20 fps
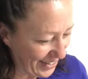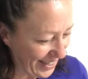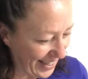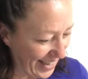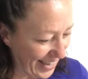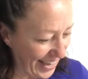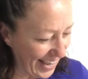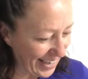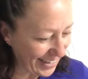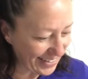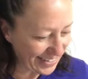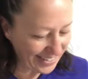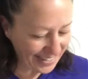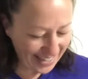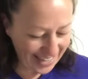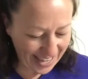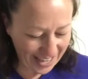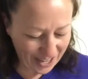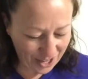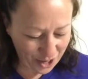Next
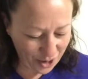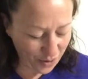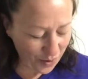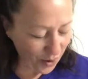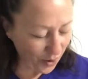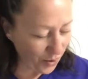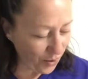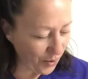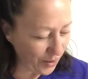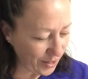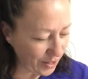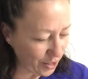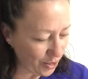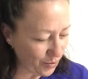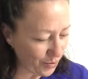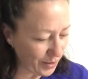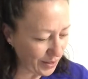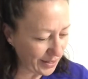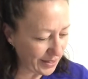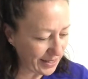thing, you are going to
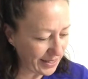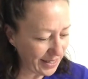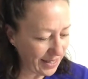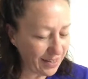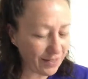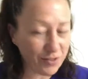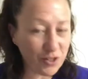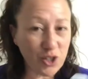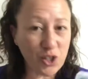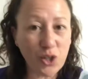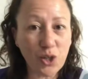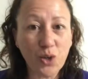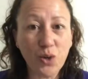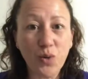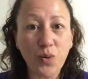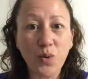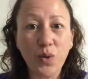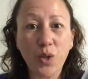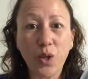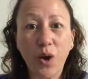receive
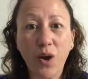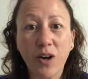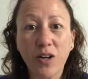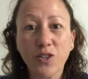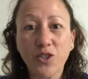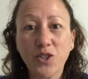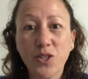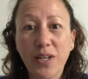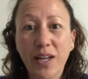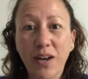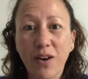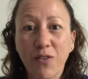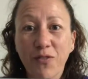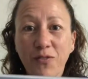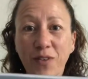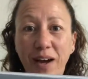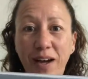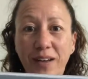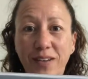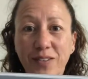two large nail
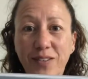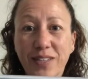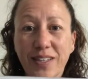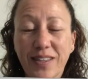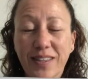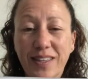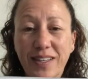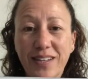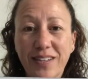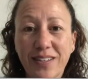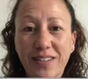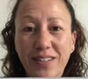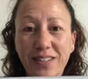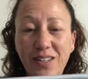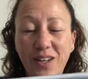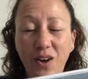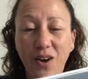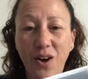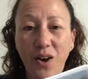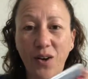files and
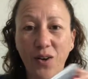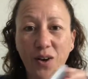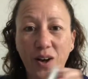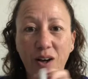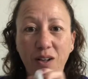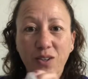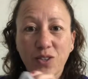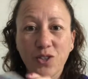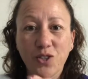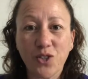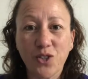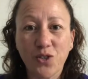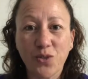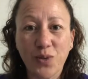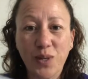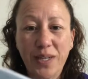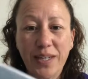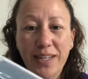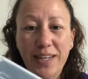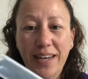these are Color
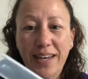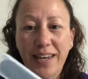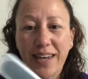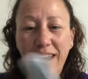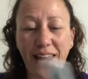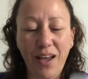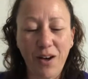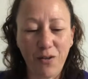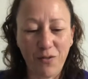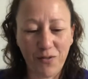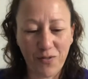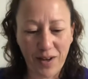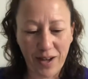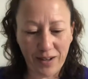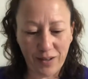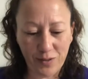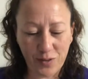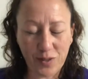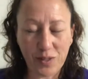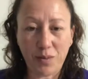Street nail
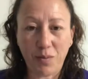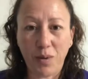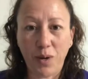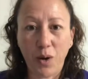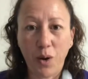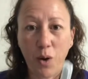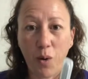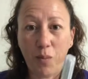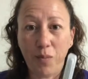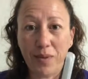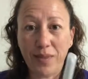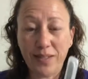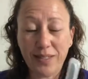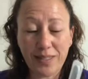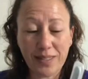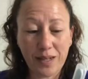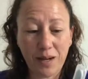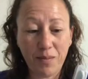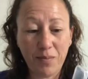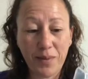files. I'm gonna open
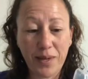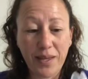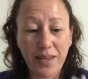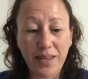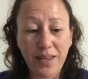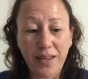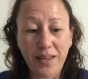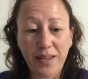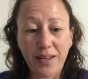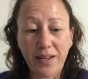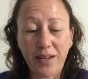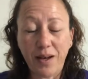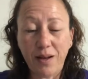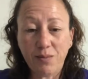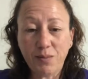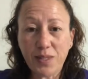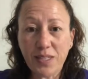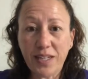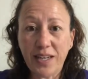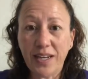this up.
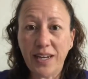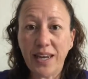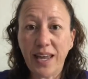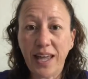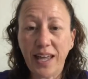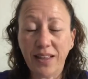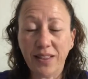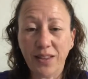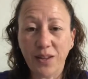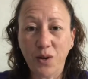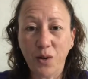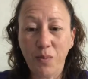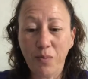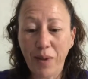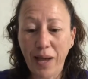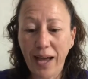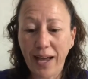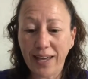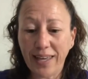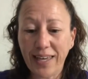Comes in a little
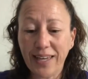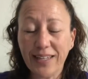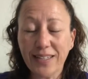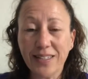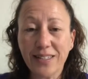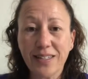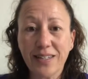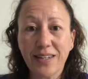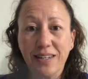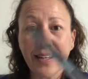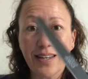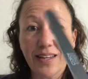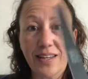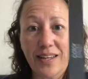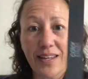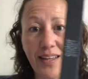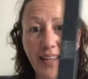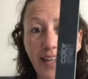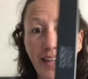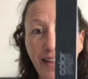packet
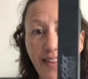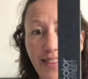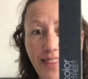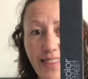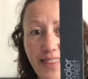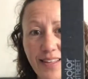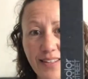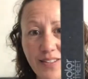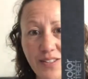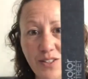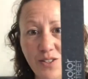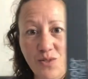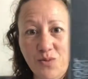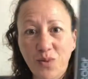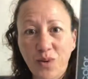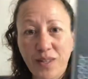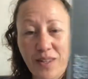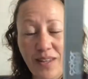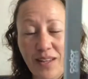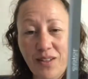and this is
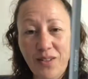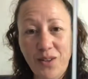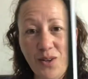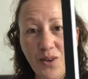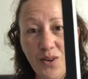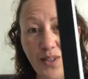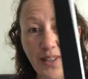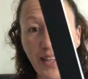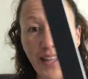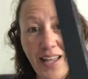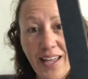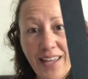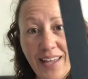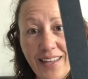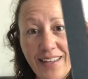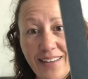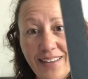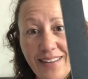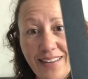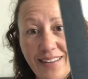what they look
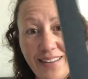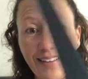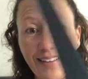like.